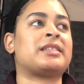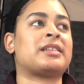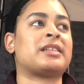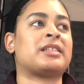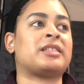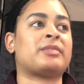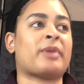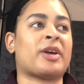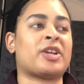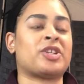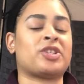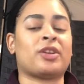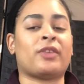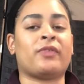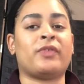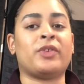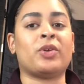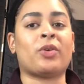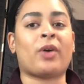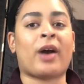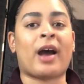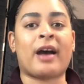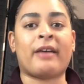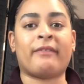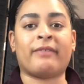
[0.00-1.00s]
especially if you
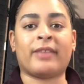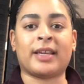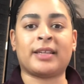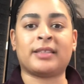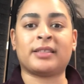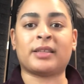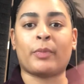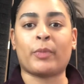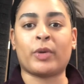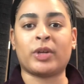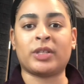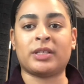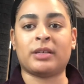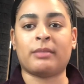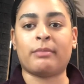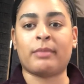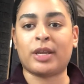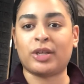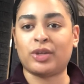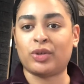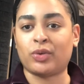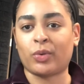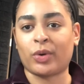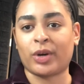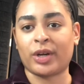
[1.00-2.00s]
don't have like someone to
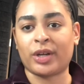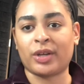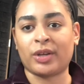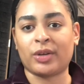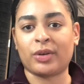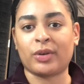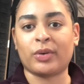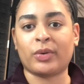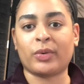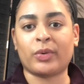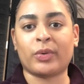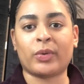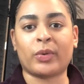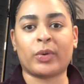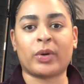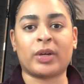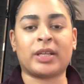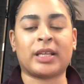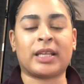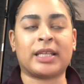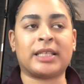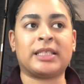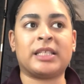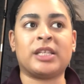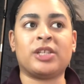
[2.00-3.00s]
mentor you or
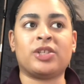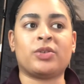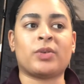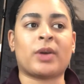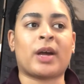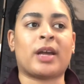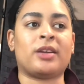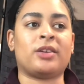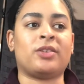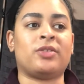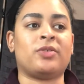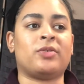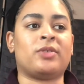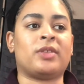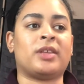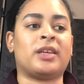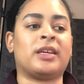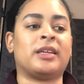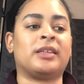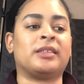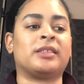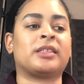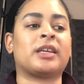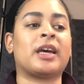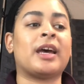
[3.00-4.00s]
like teach you how to do
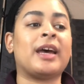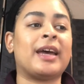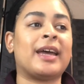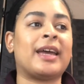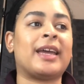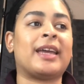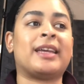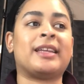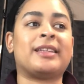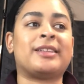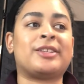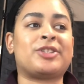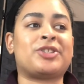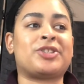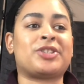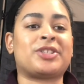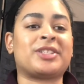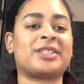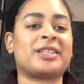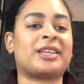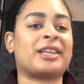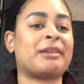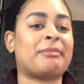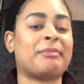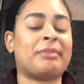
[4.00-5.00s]
things, it's
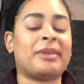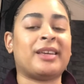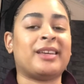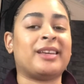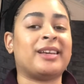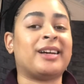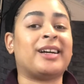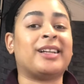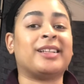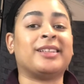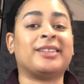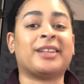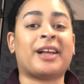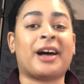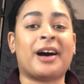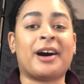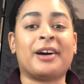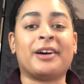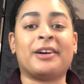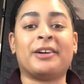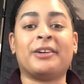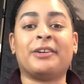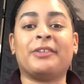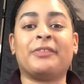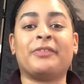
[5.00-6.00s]
just gonna be a
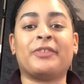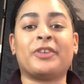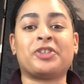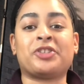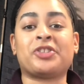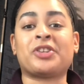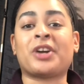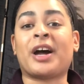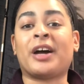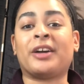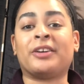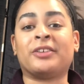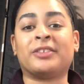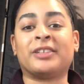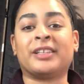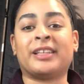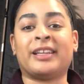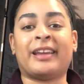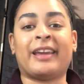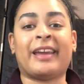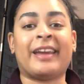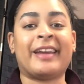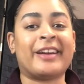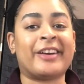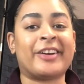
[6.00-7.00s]
lot of trial
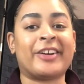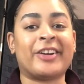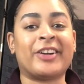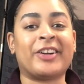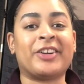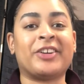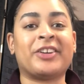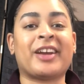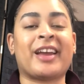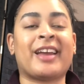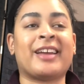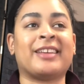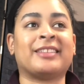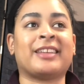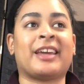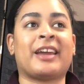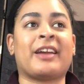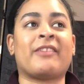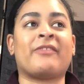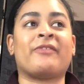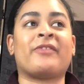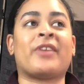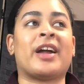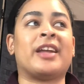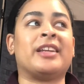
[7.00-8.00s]
and error and
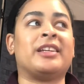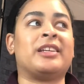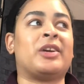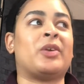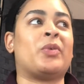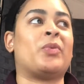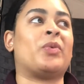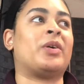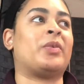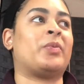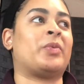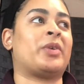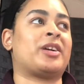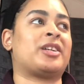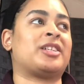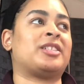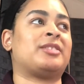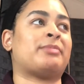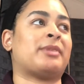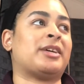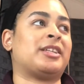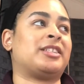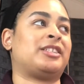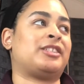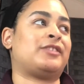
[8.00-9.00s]
like finding what works
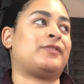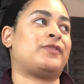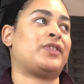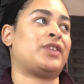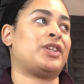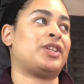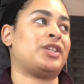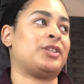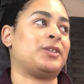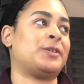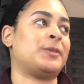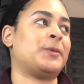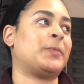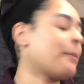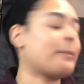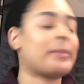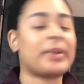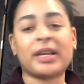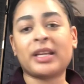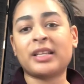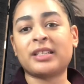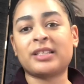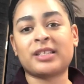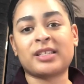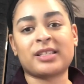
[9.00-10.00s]
best for you.
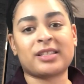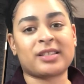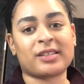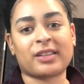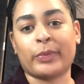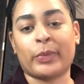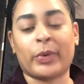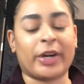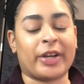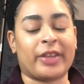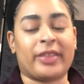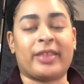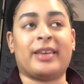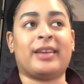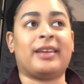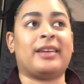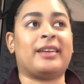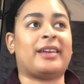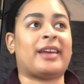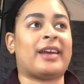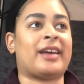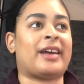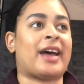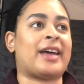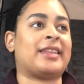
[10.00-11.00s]
But it's worth it
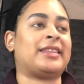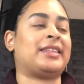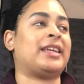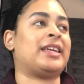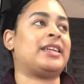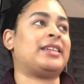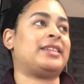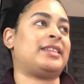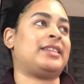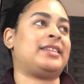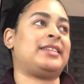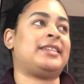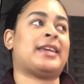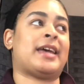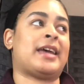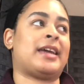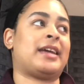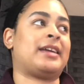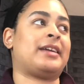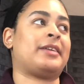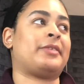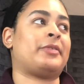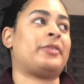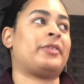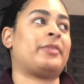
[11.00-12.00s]
at the end of the
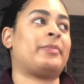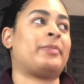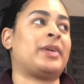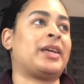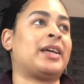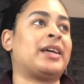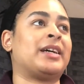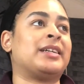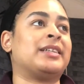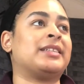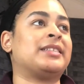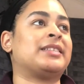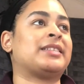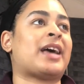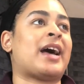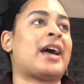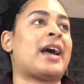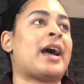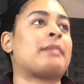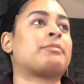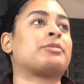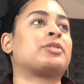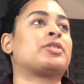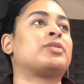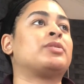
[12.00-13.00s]
day because I
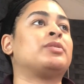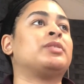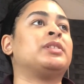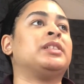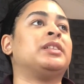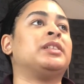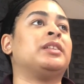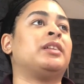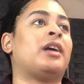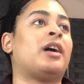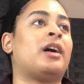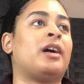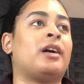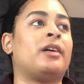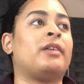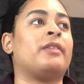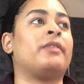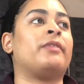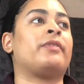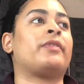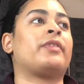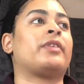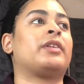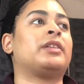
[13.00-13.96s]
absolutely love